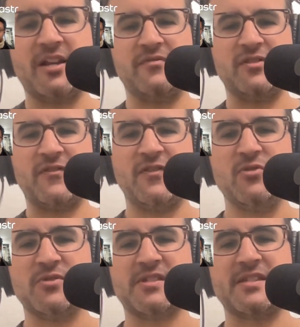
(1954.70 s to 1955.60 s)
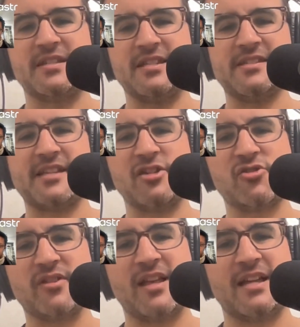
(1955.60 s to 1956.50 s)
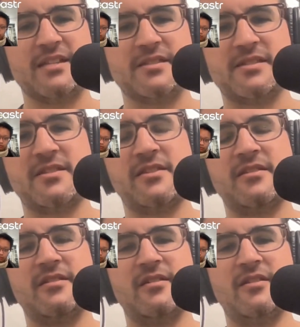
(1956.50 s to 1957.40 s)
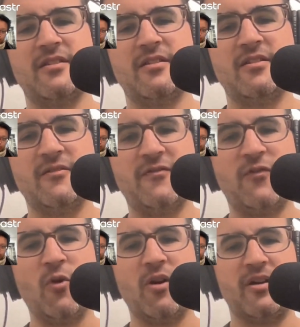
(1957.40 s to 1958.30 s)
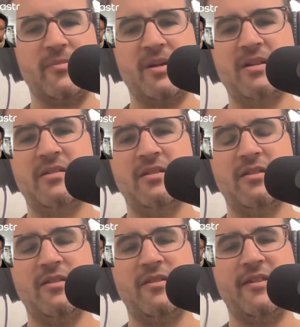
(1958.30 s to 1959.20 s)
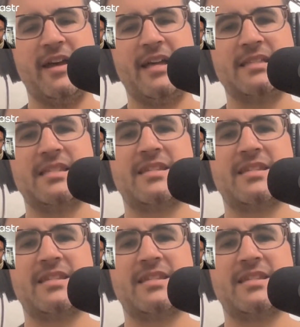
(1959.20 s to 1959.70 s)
of diffuse and decentralized form that